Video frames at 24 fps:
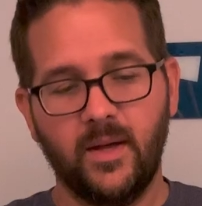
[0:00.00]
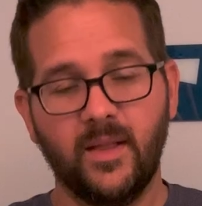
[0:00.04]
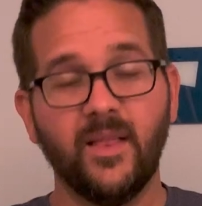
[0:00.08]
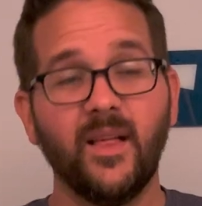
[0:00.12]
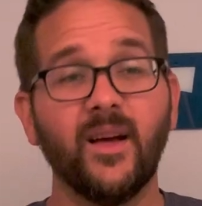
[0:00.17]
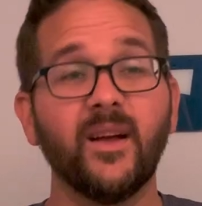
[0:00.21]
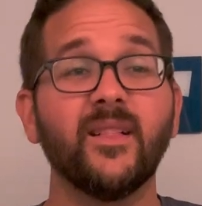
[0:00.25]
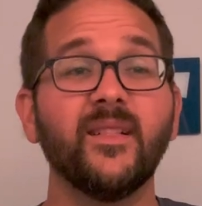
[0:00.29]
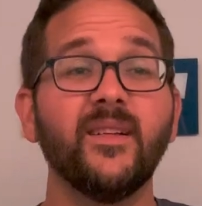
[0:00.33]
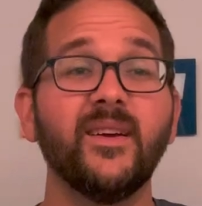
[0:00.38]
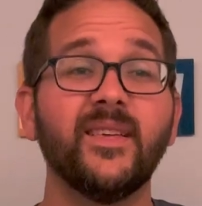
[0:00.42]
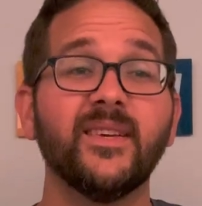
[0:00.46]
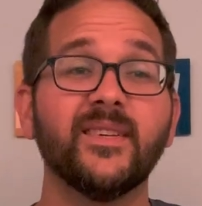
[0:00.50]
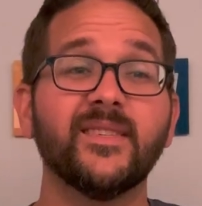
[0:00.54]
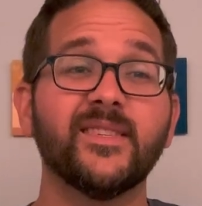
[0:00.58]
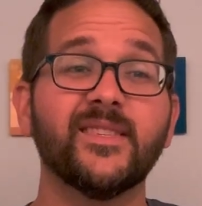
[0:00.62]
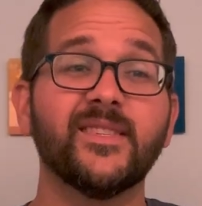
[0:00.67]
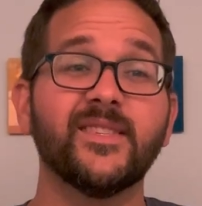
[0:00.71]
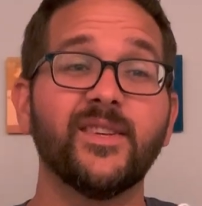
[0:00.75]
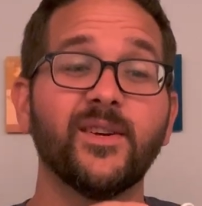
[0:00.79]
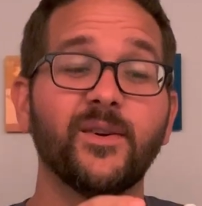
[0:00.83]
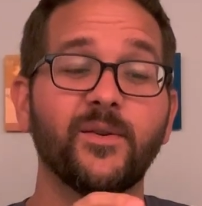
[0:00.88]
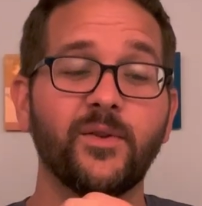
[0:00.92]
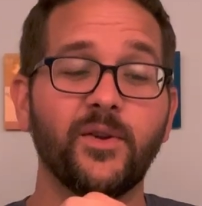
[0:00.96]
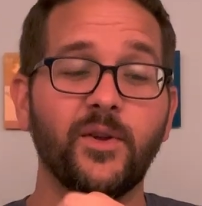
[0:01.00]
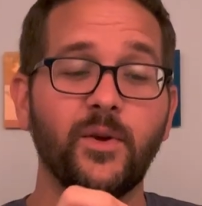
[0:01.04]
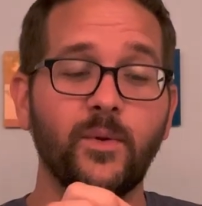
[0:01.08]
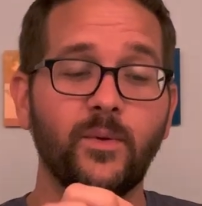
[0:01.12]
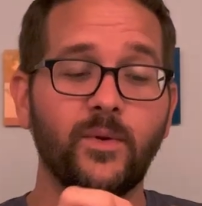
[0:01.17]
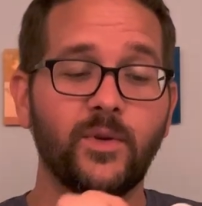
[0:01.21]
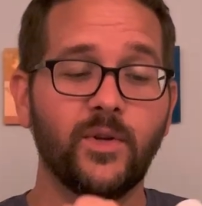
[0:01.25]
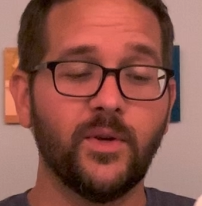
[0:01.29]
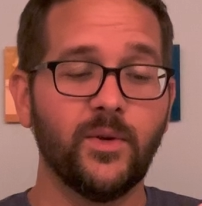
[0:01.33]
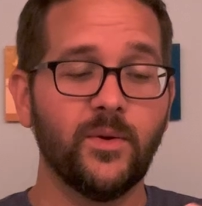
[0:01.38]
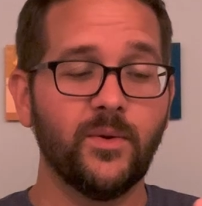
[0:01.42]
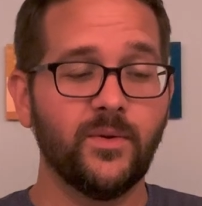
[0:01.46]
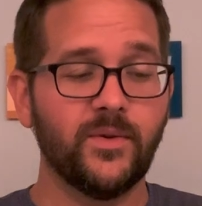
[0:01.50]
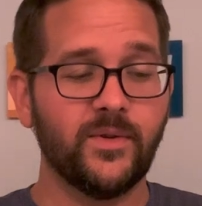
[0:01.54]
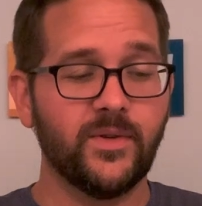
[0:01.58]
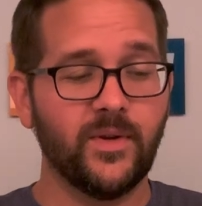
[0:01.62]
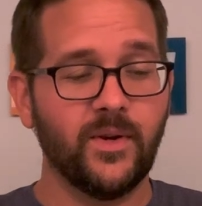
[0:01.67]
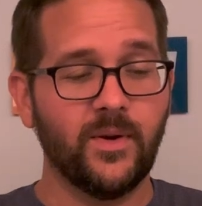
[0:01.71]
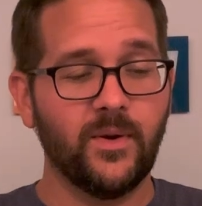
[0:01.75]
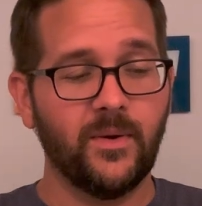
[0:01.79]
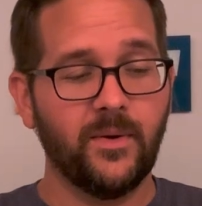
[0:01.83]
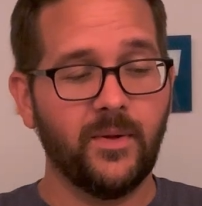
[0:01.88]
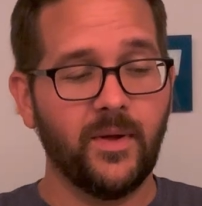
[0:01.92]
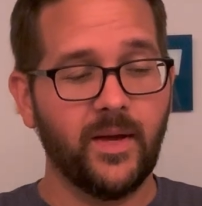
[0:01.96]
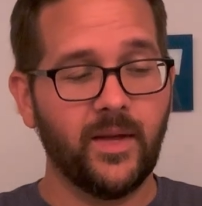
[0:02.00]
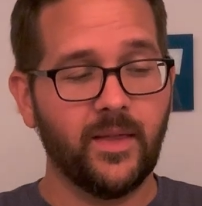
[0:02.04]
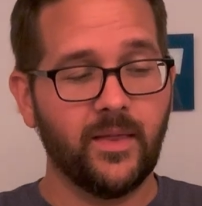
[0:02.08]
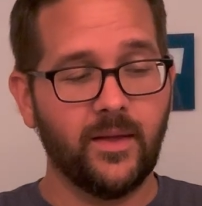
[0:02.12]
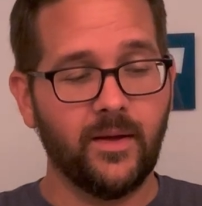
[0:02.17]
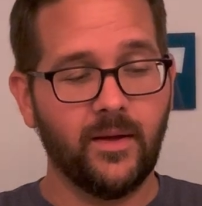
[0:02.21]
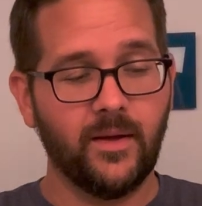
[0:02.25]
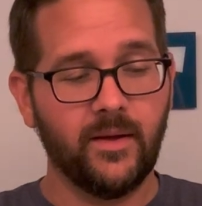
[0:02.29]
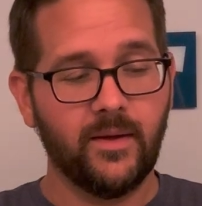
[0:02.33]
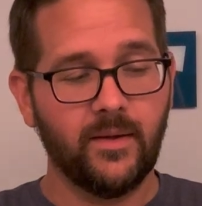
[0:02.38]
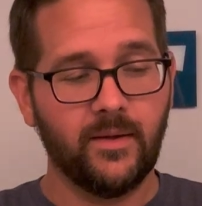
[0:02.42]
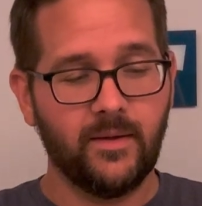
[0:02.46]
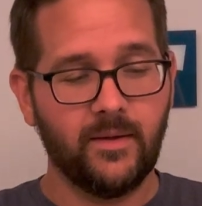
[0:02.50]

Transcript: Luckily this is still new too, so like the